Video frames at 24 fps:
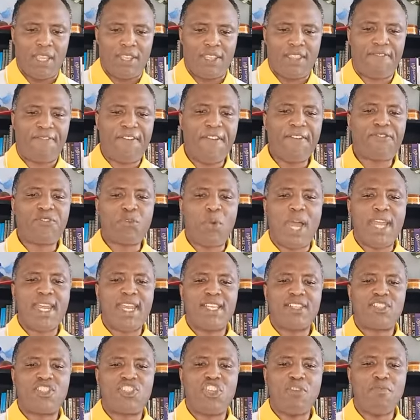The fifth one
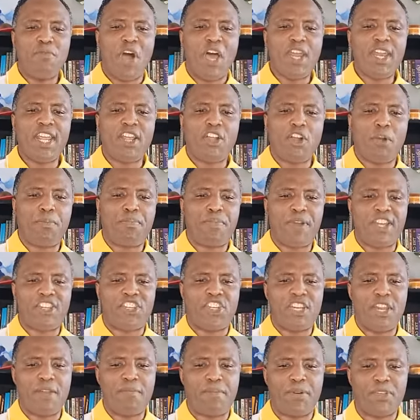is demonic
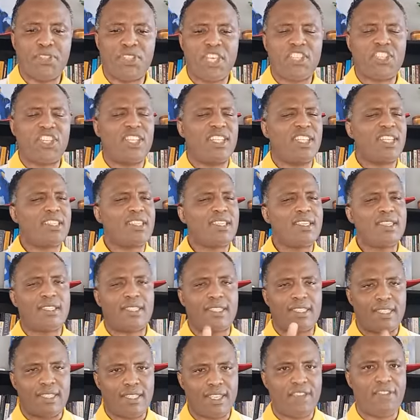oppression and possession. This is
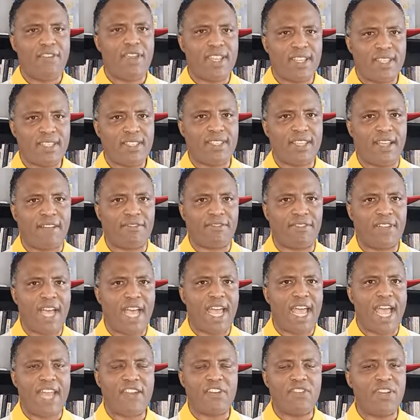serious stuff.
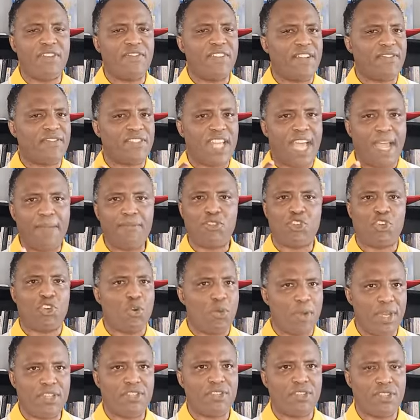I, don't even have time to
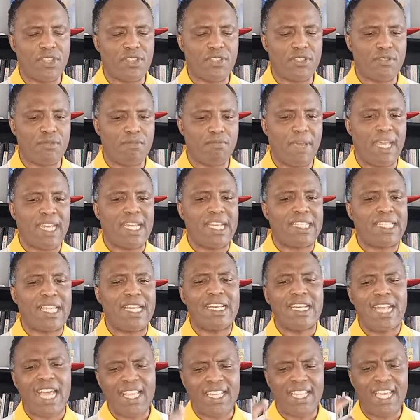go into this. But it's
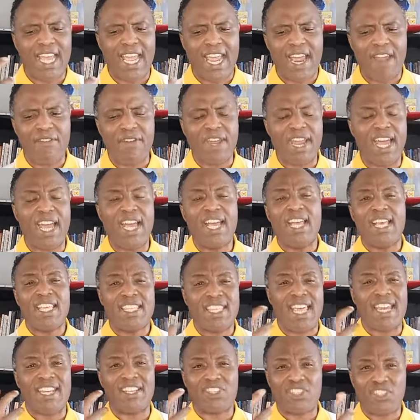another area
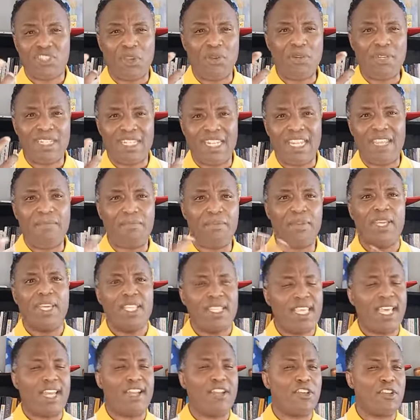that is so deep
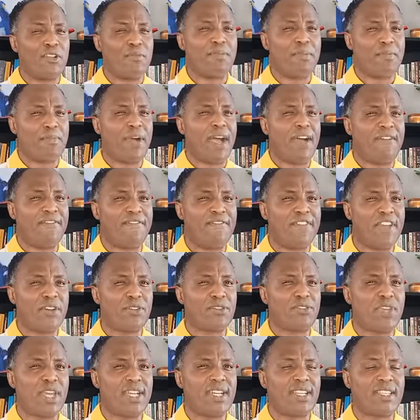that a lot of people have
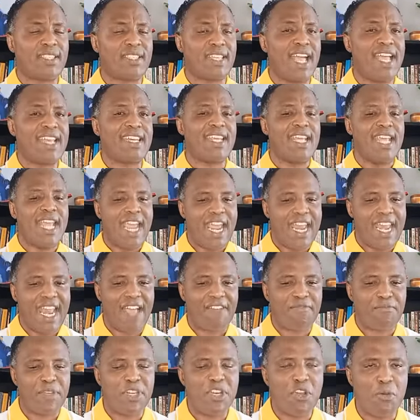failed to understand and
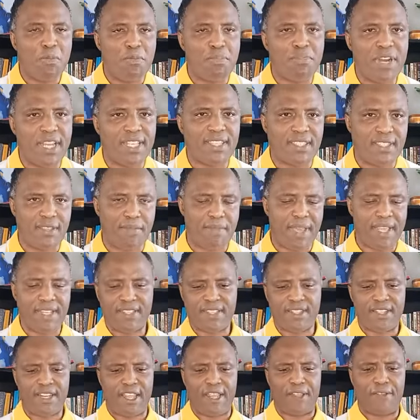have been oppressed
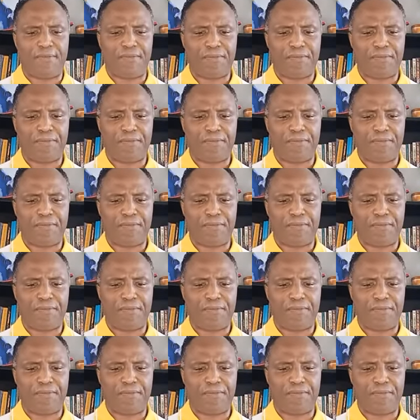immensely.